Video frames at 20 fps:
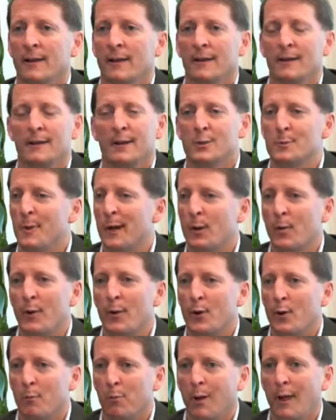It doesn't matter
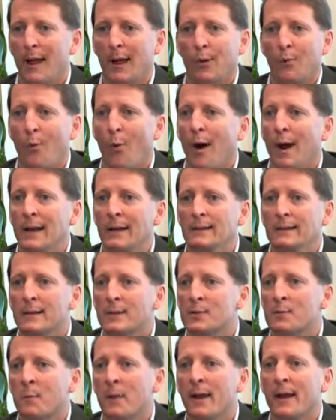whether you're black, white,
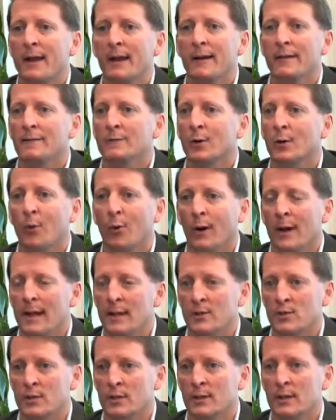Hispanic, or
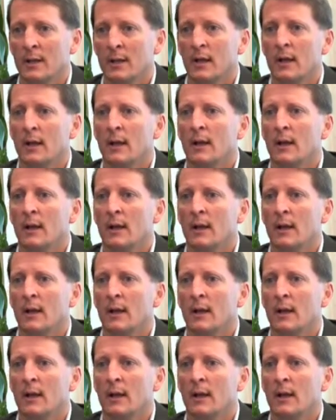Asian.